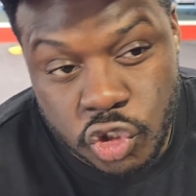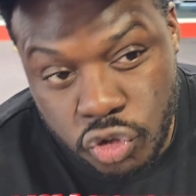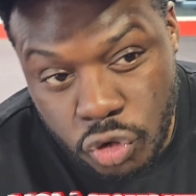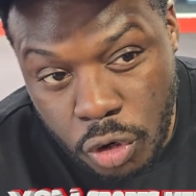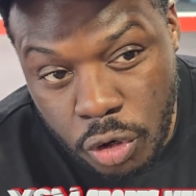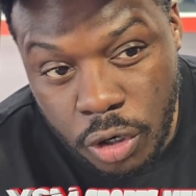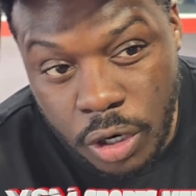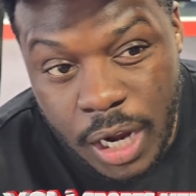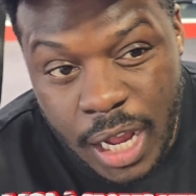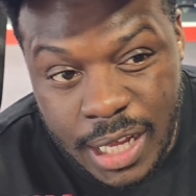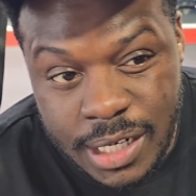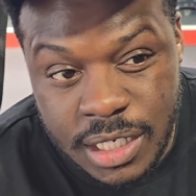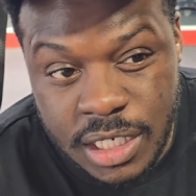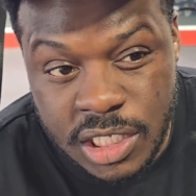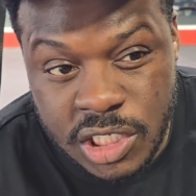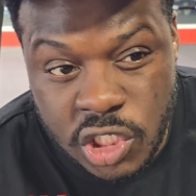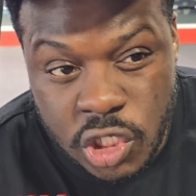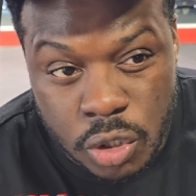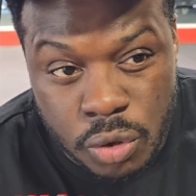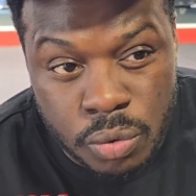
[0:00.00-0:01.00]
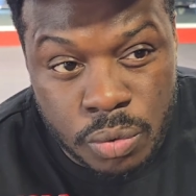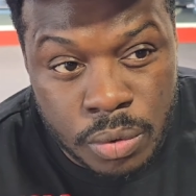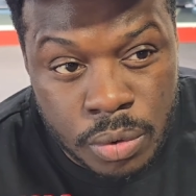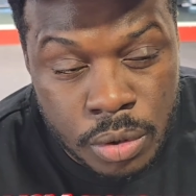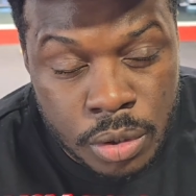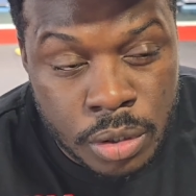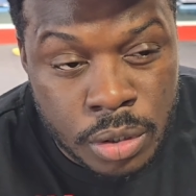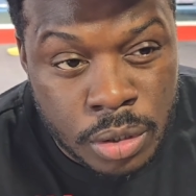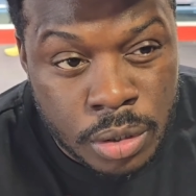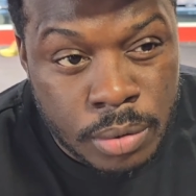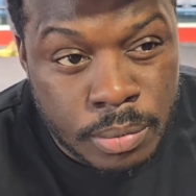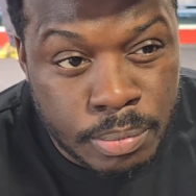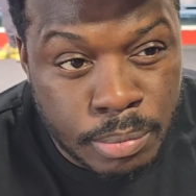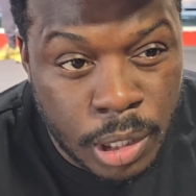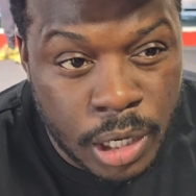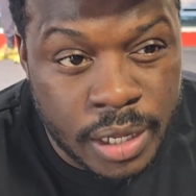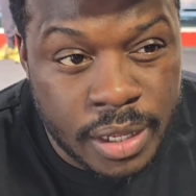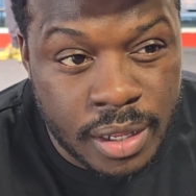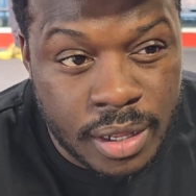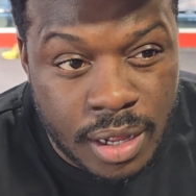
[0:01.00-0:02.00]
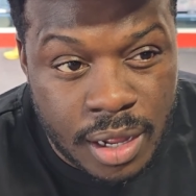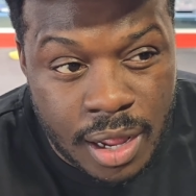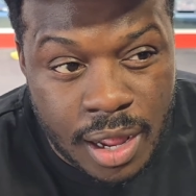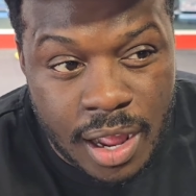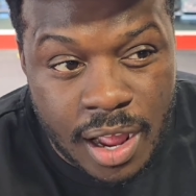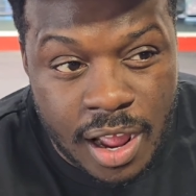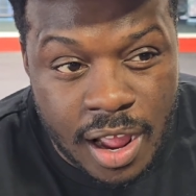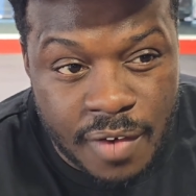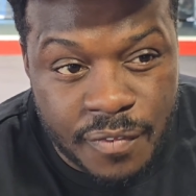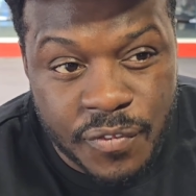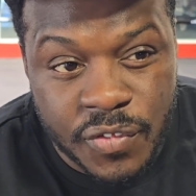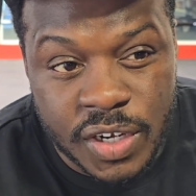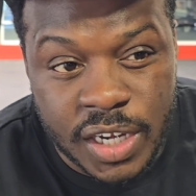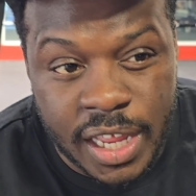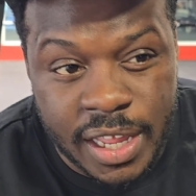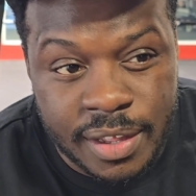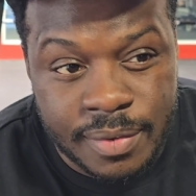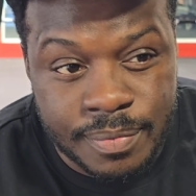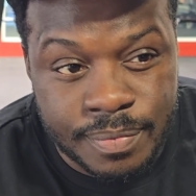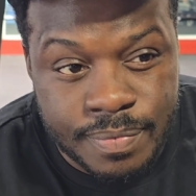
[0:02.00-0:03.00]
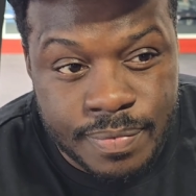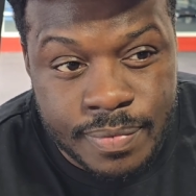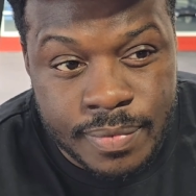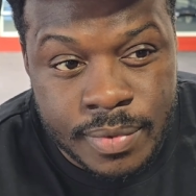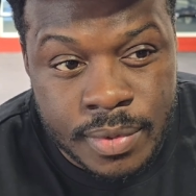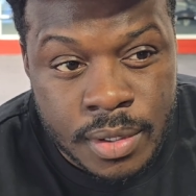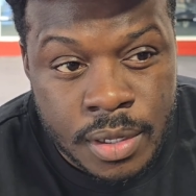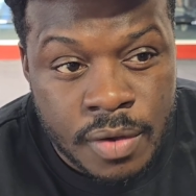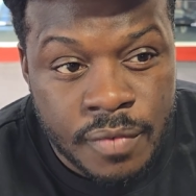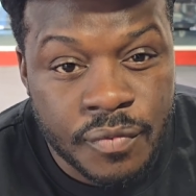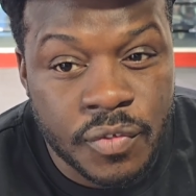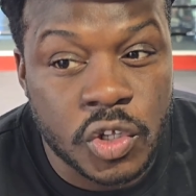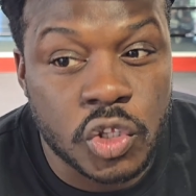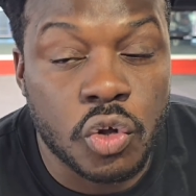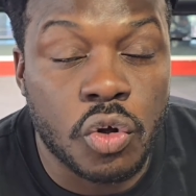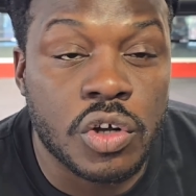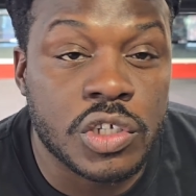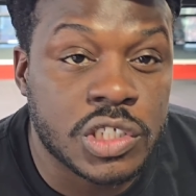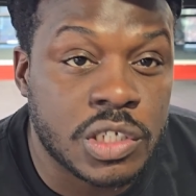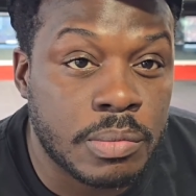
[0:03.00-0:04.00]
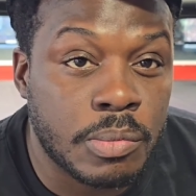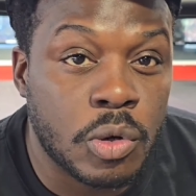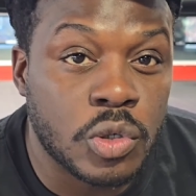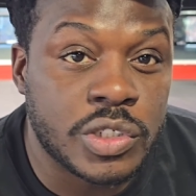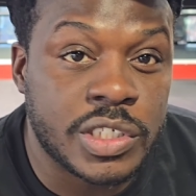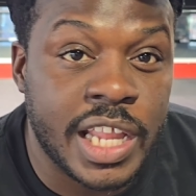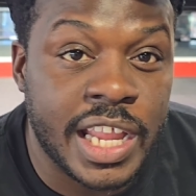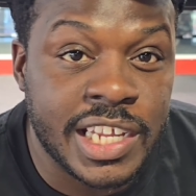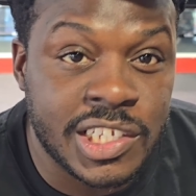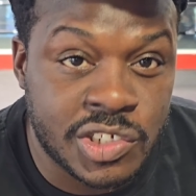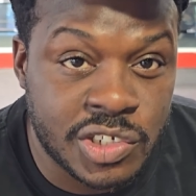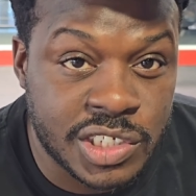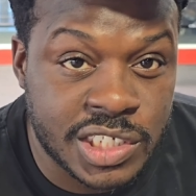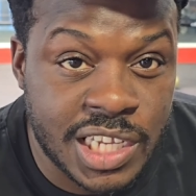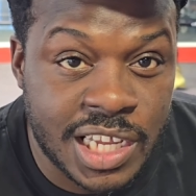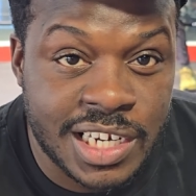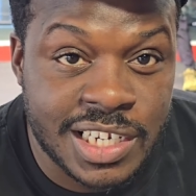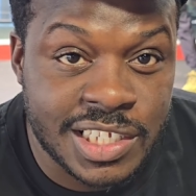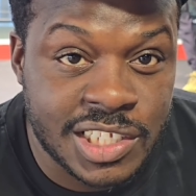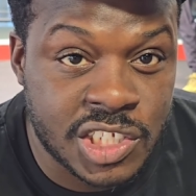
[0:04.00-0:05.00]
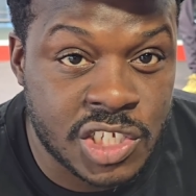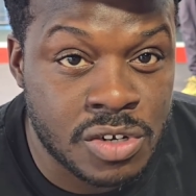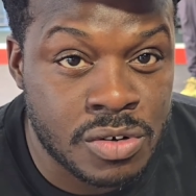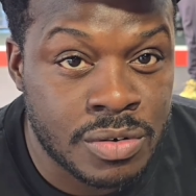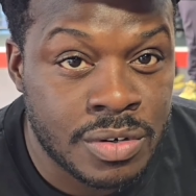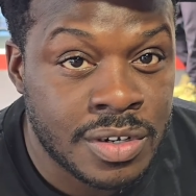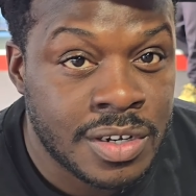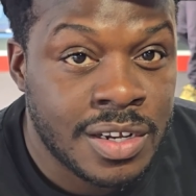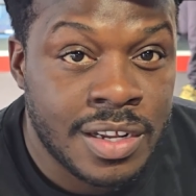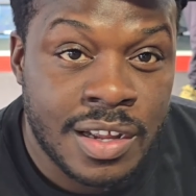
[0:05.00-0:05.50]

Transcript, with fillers: stronger out of the two. But I feel like Fundora is the most dangerous out of the two.